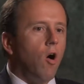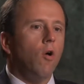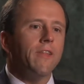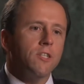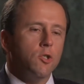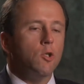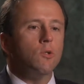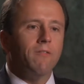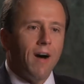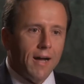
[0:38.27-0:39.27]
all these new
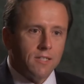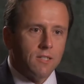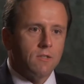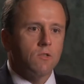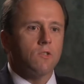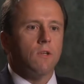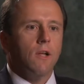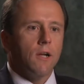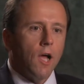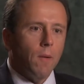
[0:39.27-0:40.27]
devices
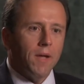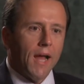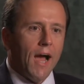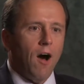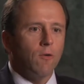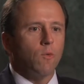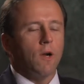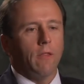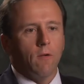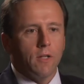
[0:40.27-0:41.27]
coming out,
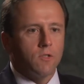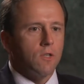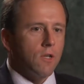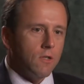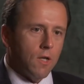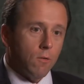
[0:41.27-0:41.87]
whether it's the